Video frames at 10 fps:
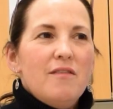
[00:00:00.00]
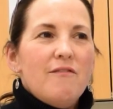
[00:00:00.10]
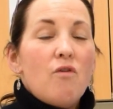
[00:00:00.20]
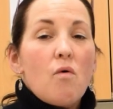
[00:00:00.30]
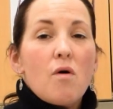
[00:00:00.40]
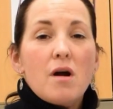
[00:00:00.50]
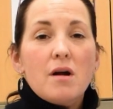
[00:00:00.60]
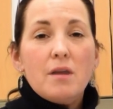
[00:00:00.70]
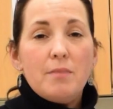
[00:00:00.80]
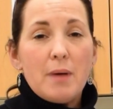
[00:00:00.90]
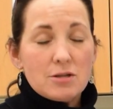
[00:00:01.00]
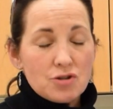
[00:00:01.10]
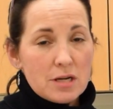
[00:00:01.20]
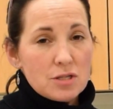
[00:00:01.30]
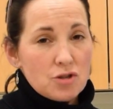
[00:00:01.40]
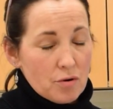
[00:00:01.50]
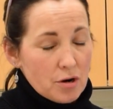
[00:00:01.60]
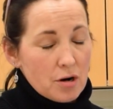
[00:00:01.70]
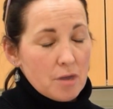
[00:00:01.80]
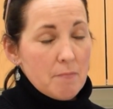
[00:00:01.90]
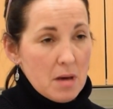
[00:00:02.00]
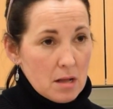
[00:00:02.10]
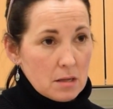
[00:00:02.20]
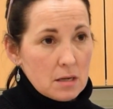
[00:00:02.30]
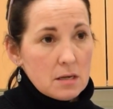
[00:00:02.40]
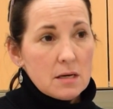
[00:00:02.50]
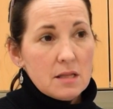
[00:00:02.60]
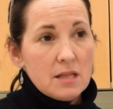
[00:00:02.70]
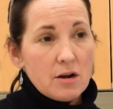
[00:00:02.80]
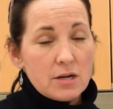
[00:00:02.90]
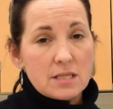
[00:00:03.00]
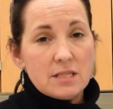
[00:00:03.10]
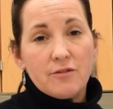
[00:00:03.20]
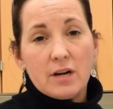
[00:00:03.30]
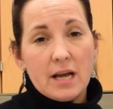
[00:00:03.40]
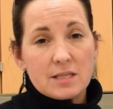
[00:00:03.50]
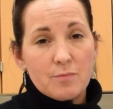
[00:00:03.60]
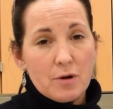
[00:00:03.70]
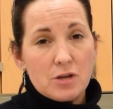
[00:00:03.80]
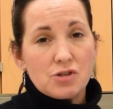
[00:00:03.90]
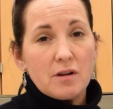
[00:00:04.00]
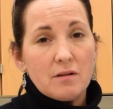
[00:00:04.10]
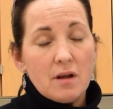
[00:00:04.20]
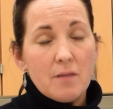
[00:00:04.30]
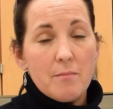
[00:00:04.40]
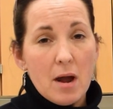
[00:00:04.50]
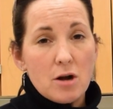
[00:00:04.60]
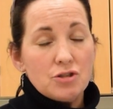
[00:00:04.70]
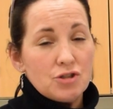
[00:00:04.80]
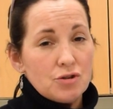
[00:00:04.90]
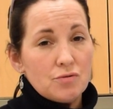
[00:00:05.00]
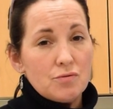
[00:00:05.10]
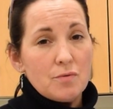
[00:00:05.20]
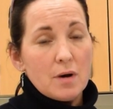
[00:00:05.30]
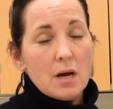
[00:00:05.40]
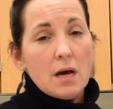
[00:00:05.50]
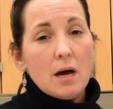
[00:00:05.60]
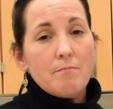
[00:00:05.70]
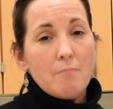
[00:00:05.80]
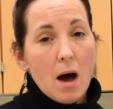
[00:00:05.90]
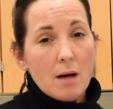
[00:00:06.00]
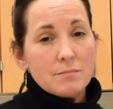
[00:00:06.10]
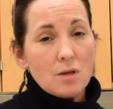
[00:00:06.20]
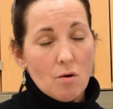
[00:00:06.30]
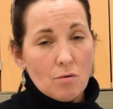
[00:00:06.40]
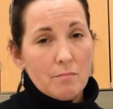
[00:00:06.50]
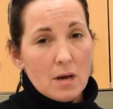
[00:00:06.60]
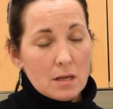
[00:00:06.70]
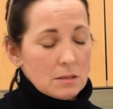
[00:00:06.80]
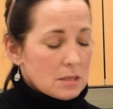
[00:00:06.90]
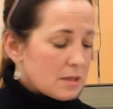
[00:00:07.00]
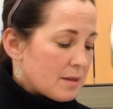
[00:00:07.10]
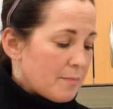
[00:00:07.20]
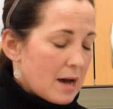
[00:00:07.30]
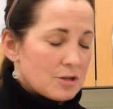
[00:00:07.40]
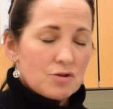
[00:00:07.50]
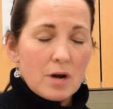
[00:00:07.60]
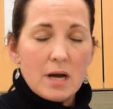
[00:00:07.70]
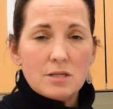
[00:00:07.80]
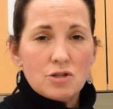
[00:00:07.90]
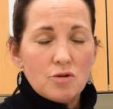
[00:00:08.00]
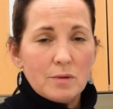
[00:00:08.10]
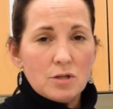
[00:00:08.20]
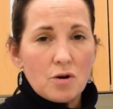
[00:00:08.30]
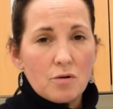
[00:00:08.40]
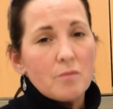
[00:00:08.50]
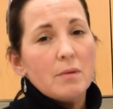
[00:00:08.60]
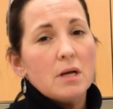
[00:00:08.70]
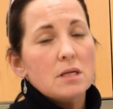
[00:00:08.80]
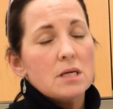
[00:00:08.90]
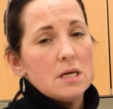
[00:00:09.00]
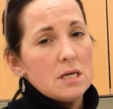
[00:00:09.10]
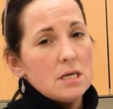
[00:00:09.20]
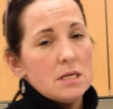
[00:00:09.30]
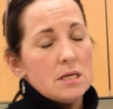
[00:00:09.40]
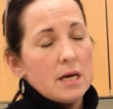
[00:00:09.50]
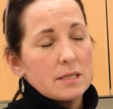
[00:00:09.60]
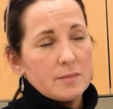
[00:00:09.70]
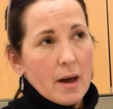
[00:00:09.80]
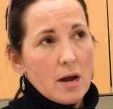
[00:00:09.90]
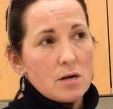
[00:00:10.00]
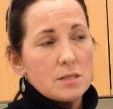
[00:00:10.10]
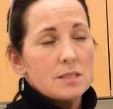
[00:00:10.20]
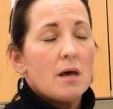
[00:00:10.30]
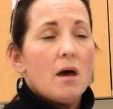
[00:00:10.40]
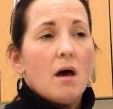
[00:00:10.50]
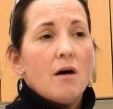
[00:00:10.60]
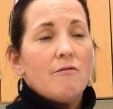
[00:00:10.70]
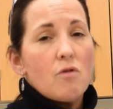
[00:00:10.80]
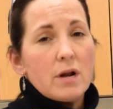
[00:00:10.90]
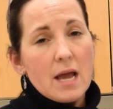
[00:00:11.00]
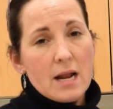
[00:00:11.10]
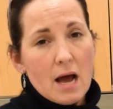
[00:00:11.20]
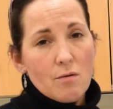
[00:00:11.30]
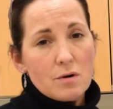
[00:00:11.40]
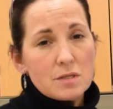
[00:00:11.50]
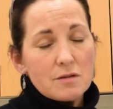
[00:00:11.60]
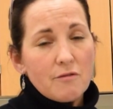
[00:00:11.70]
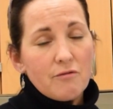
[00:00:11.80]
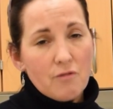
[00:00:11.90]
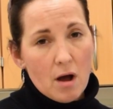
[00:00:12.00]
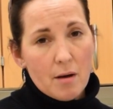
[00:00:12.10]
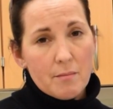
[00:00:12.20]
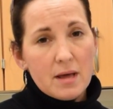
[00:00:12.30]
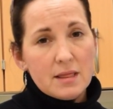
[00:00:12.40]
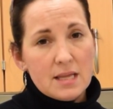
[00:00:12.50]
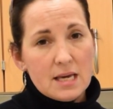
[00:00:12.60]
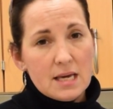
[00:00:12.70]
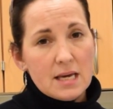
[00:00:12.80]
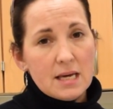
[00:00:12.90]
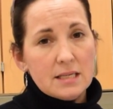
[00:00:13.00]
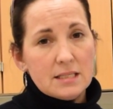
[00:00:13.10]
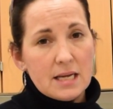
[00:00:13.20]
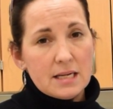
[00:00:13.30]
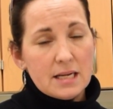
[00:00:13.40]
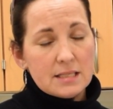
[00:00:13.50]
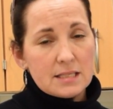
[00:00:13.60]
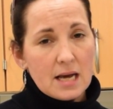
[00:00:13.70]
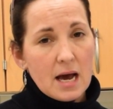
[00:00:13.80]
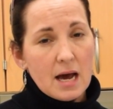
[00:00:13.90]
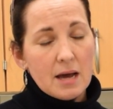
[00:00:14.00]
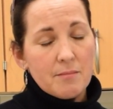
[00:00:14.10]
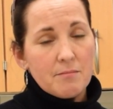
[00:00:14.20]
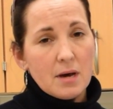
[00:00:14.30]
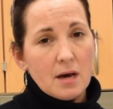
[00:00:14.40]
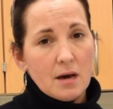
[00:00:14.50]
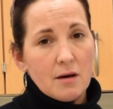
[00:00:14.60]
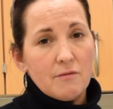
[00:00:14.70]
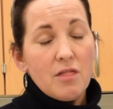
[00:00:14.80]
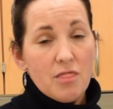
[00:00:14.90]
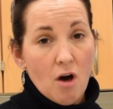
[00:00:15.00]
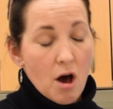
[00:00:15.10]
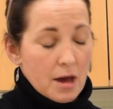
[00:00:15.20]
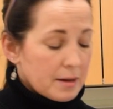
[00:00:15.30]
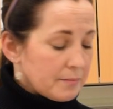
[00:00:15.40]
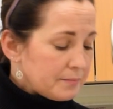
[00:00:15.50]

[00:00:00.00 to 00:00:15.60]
For pasteurized donor milk, there is a different expiration compared to mom's own milk. The pasteurized human donor milk, it expires 48 hours from the date and time of thawing.